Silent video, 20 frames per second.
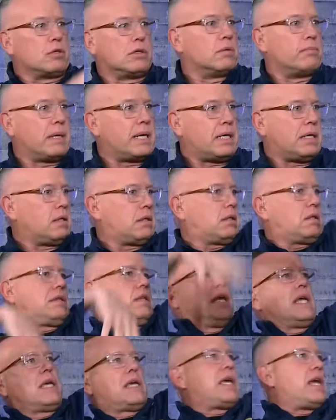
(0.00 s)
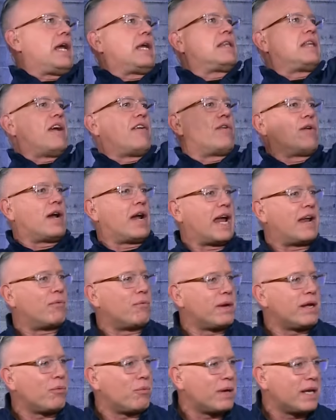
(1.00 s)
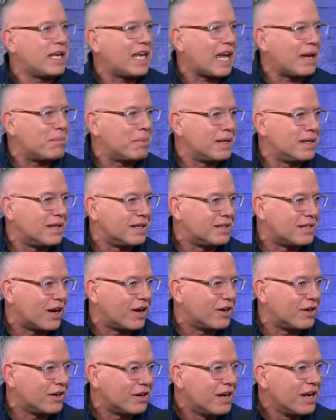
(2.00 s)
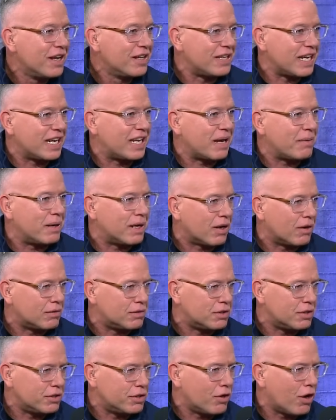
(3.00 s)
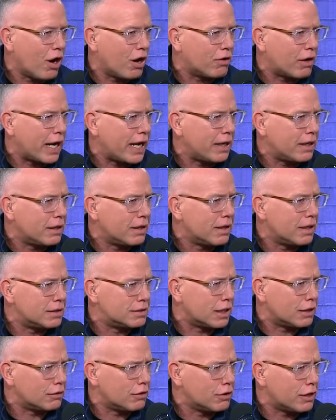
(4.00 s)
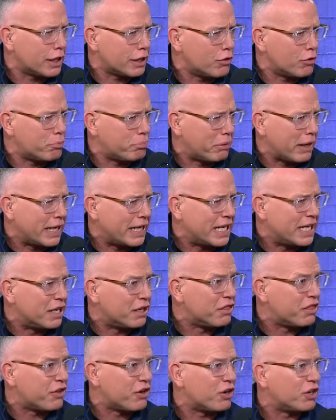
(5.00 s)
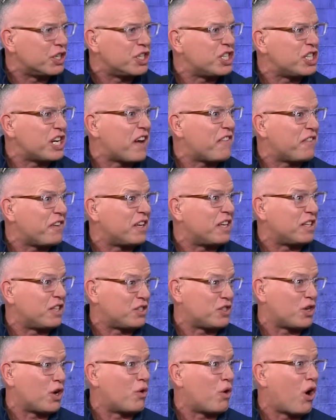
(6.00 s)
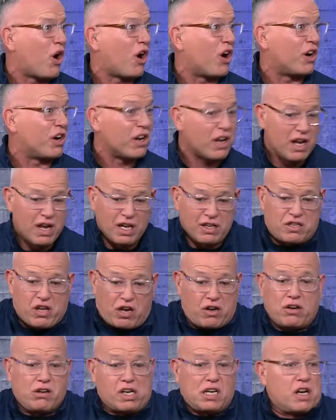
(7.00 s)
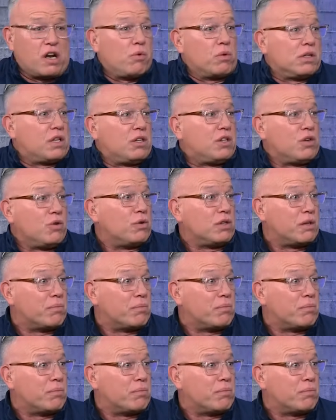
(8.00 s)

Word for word: him, and the thing kicked everywhere. And we came into Dunner. They came in and go, "Dude, you all right?" He's like, "Looked like you were playing in at third." Chef hit it so hard, Dunner didn't know what to do with the